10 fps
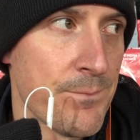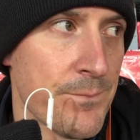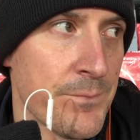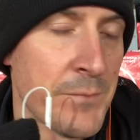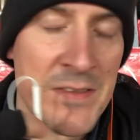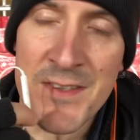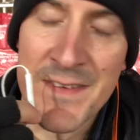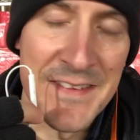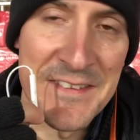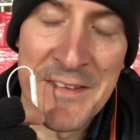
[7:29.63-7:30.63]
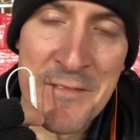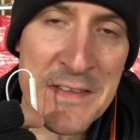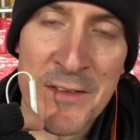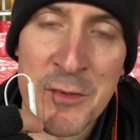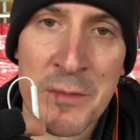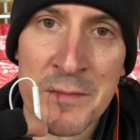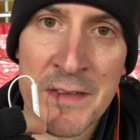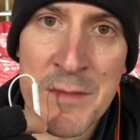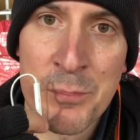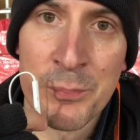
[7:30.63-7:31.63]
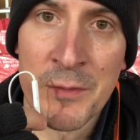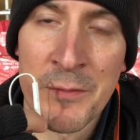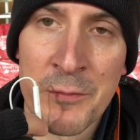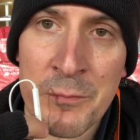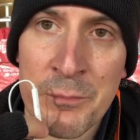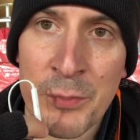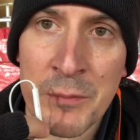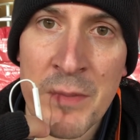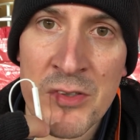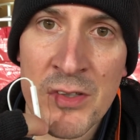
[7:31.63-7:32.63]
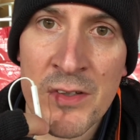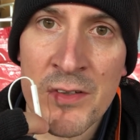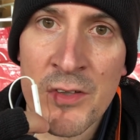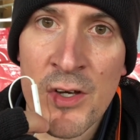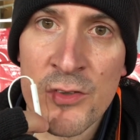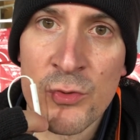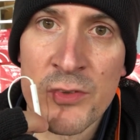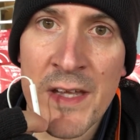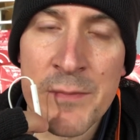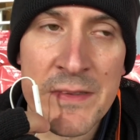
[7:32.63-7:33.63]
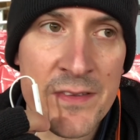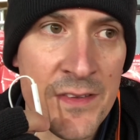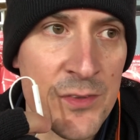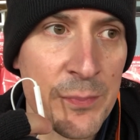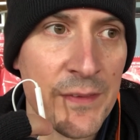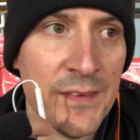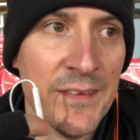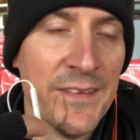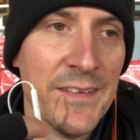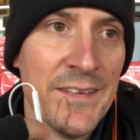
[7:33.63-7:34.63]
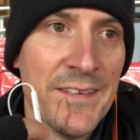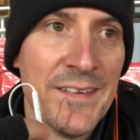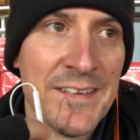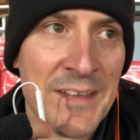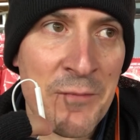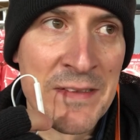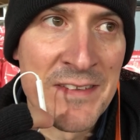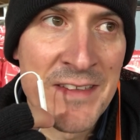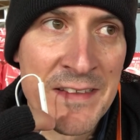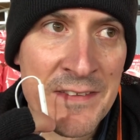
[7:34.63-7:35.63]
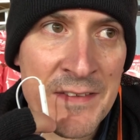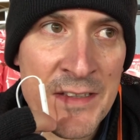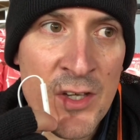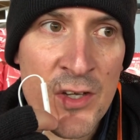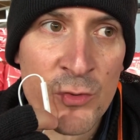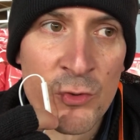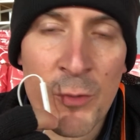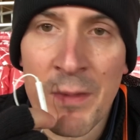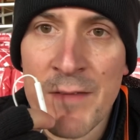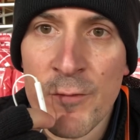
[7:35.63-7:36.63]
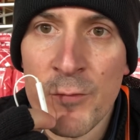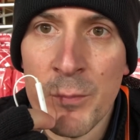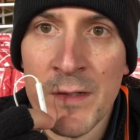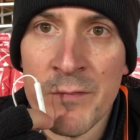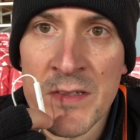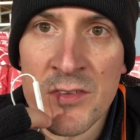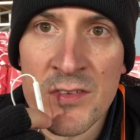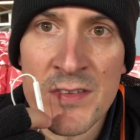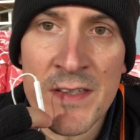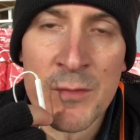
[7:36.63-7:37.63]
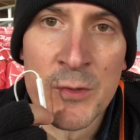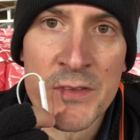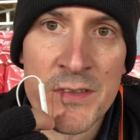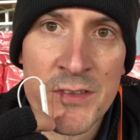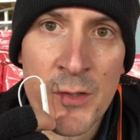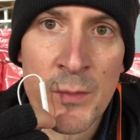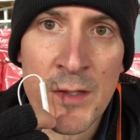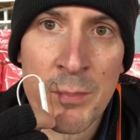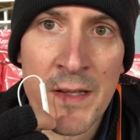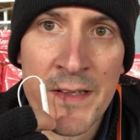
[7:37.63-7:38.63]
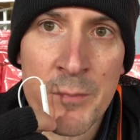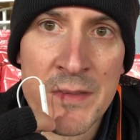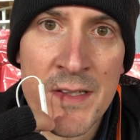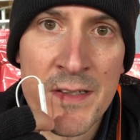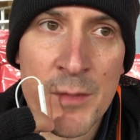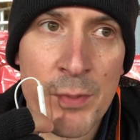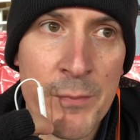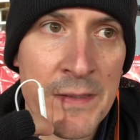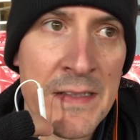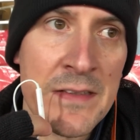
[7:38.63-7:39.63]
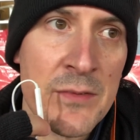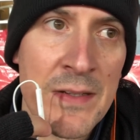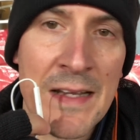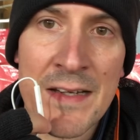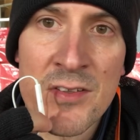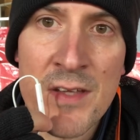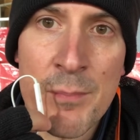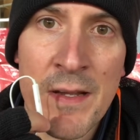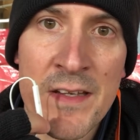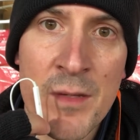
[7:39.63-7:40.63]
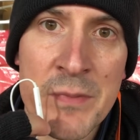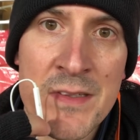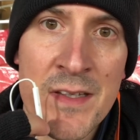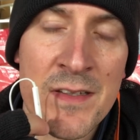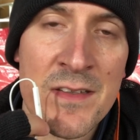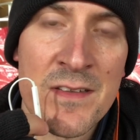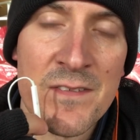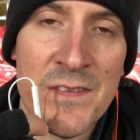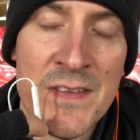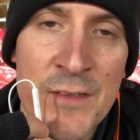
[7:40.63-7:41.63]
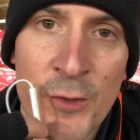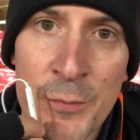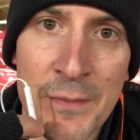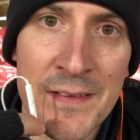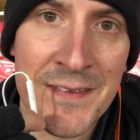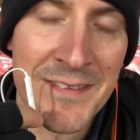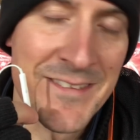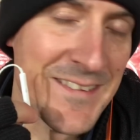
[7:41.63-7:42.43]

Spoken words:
Makes you think, I mean, I don't want to bring Mesut Ozil's name into this, but, you know, when you say Ozil's not playing for footballing reasons, yet you're watching Joe Willock play at number 10 in the Premier League and you had Lacazette play at number 10 in the Europa League, it's